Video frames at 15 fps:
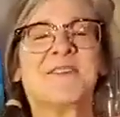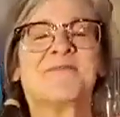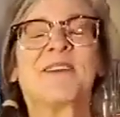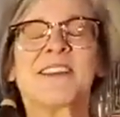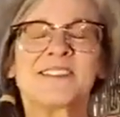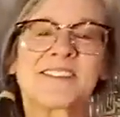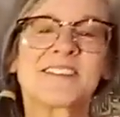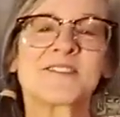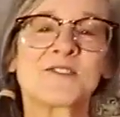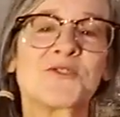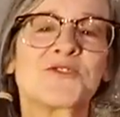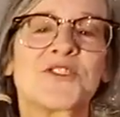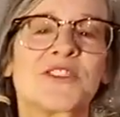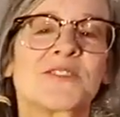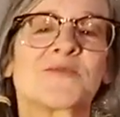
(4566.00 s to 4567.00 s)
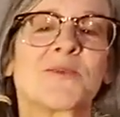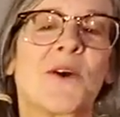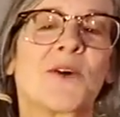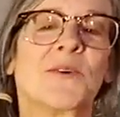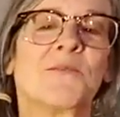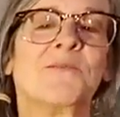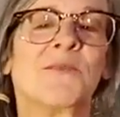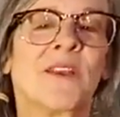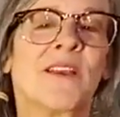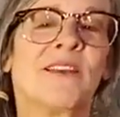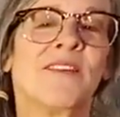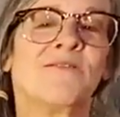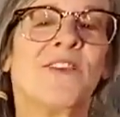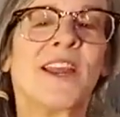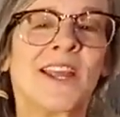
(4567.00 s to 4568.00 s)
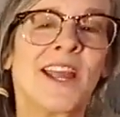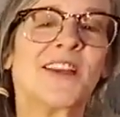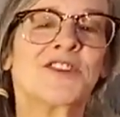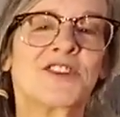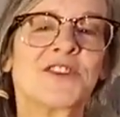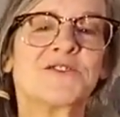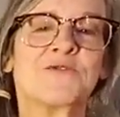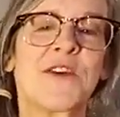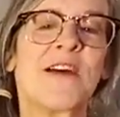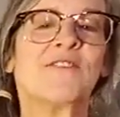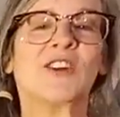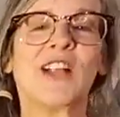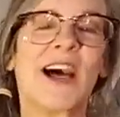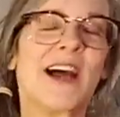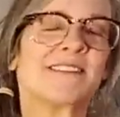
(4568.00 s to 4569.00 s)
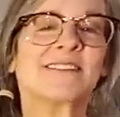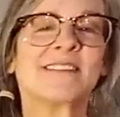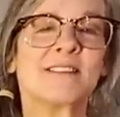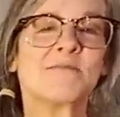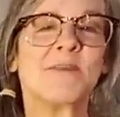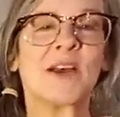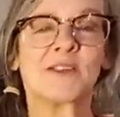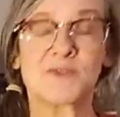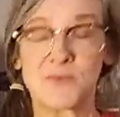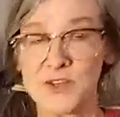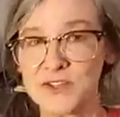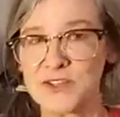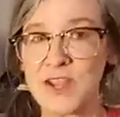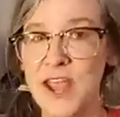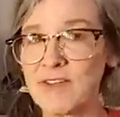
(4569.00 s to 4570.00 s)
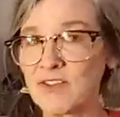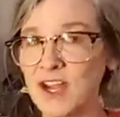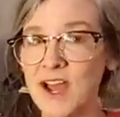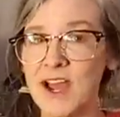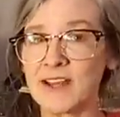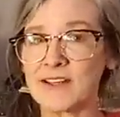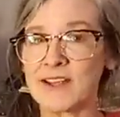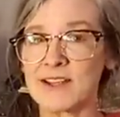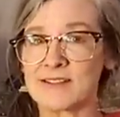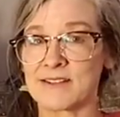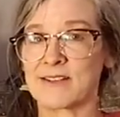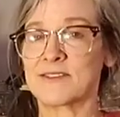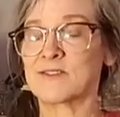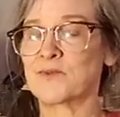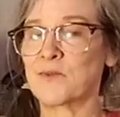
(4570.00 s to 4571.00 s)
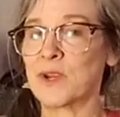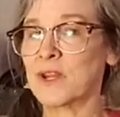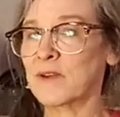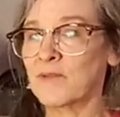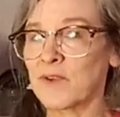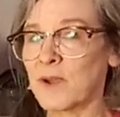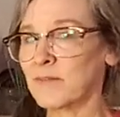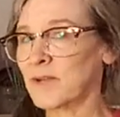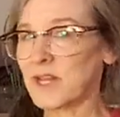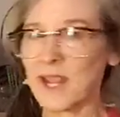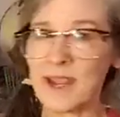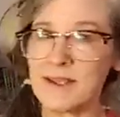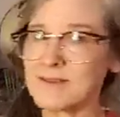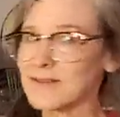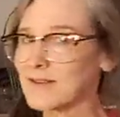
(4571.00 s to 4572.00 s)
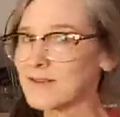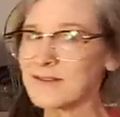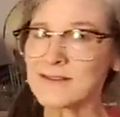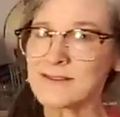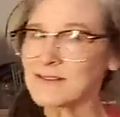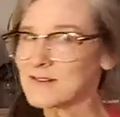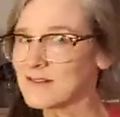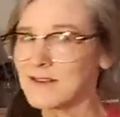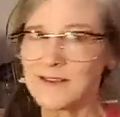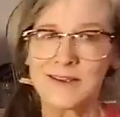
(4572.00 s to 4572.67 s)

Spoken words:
My sister just wrote, vacation travel, I see the mountains. We used to have a contest because we grew up in Kansas.